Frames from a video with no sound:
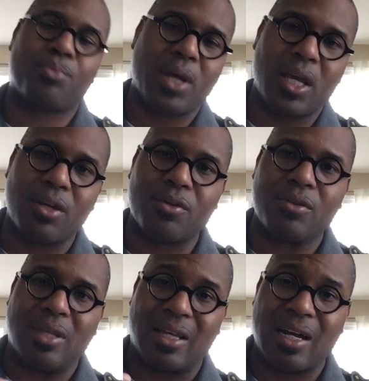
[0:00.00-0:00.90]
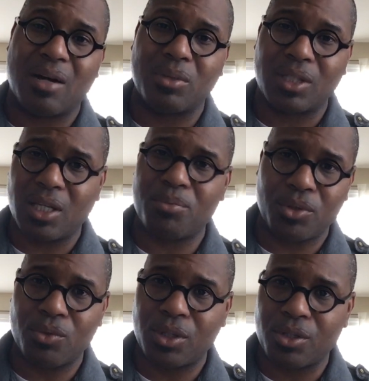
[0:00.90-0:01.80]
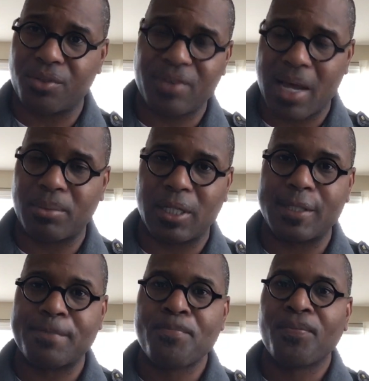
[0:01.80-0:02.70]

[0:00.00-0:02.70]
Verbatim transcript: praying that God would keep you and your families